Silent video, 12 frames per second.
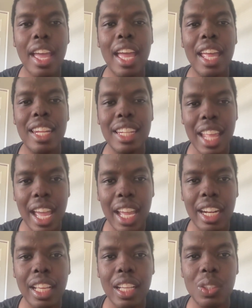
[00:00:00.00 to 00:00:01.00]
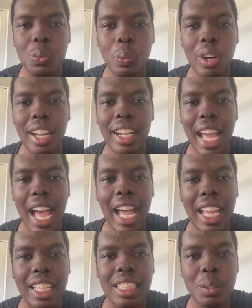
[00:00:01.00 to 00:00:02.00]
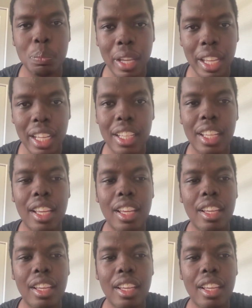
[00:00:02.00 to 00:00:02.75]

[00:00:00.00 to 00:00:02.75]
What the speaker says: and that is what I expect